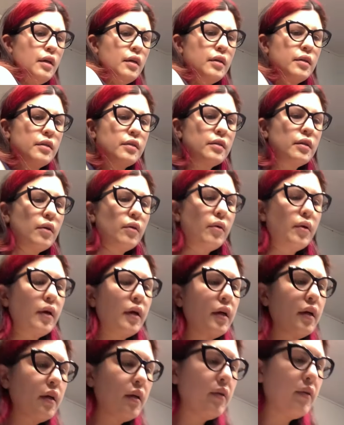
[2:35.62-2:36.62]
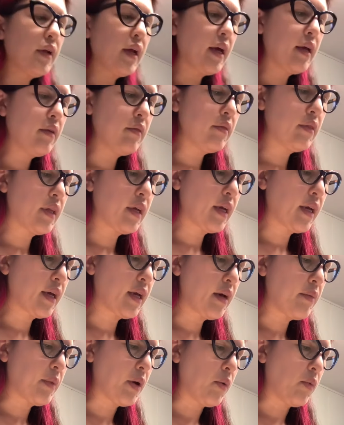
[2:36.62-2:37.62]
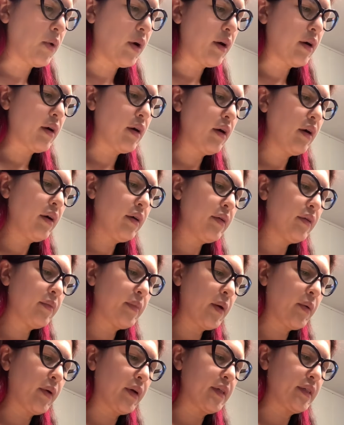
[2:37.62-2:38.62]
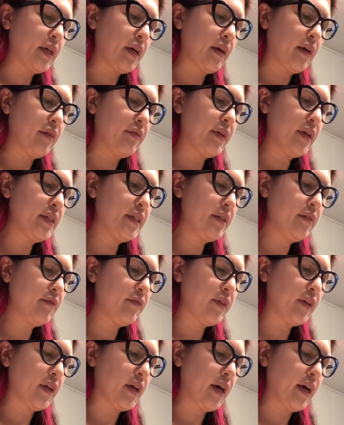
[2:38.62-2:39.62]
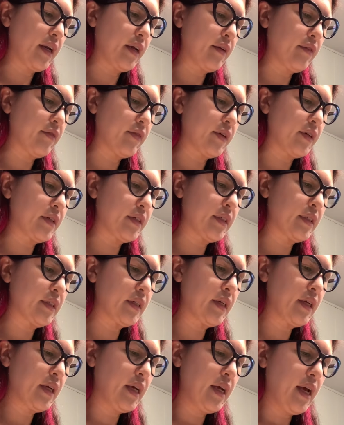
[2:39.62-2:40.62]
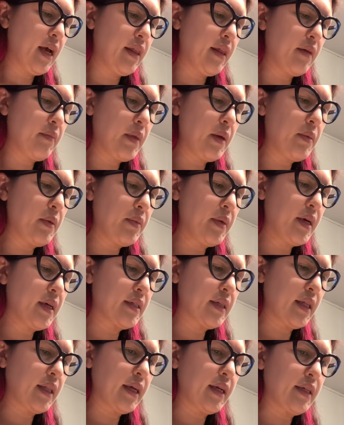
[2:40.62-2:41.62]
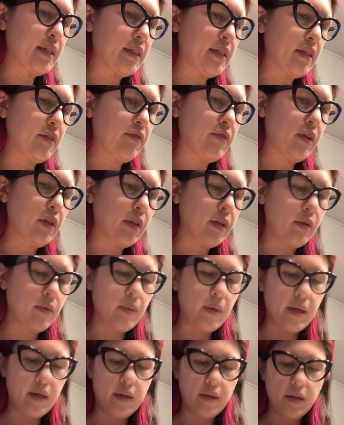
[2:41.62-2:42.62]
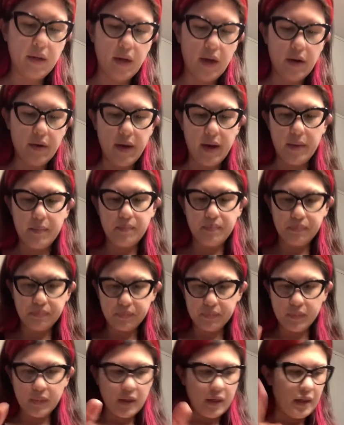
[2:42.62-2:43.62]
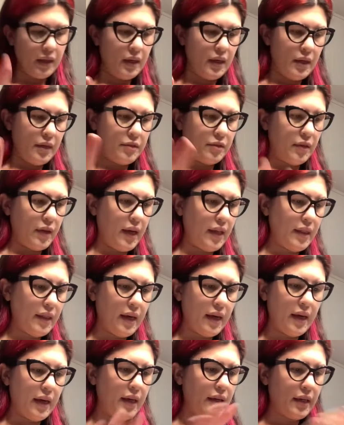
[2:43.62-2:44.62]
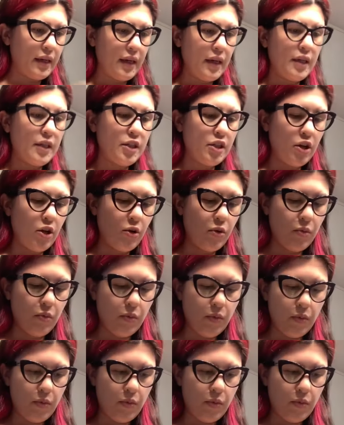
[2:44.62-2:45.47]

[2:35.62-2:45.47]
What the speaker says: So, you know what? I don't think I got my water. Oh no, my water's hot enough. It didn't feel hot at first. I think maybe because I let it sit for a little while. Okay, so I got that. So